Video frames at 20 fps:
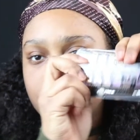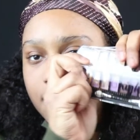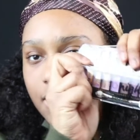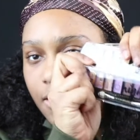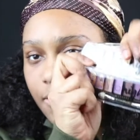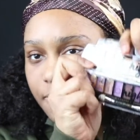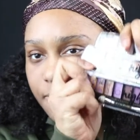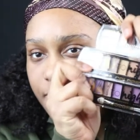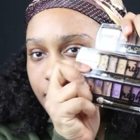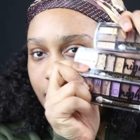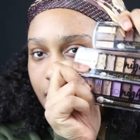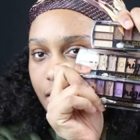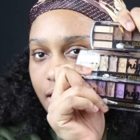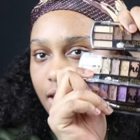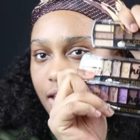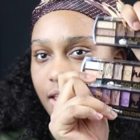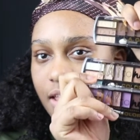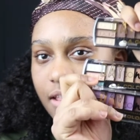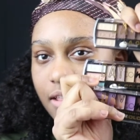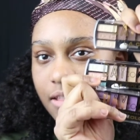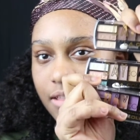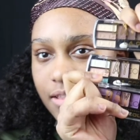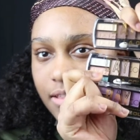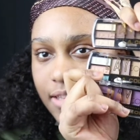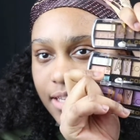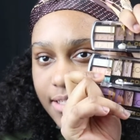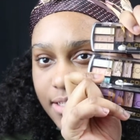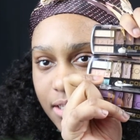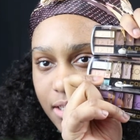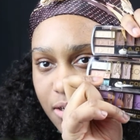So
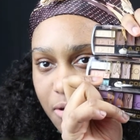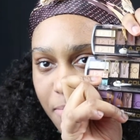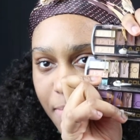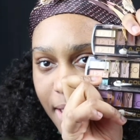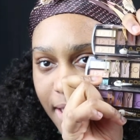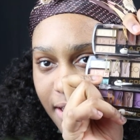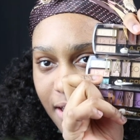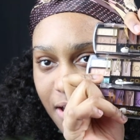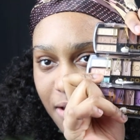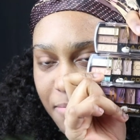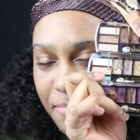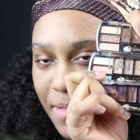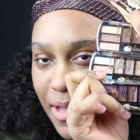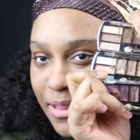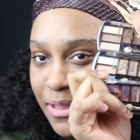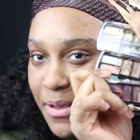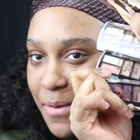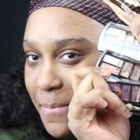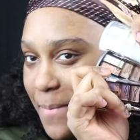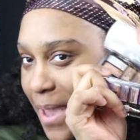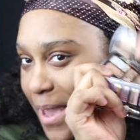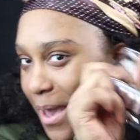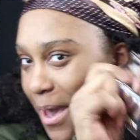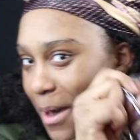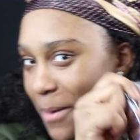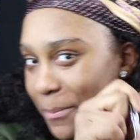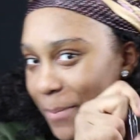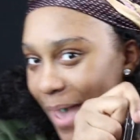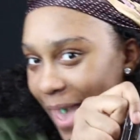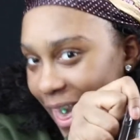that's a little makeup, my little
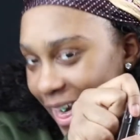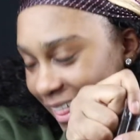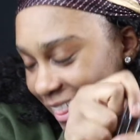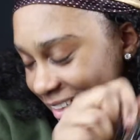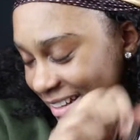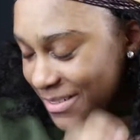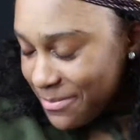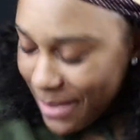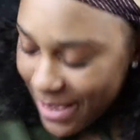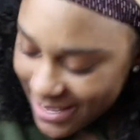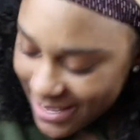makeup palette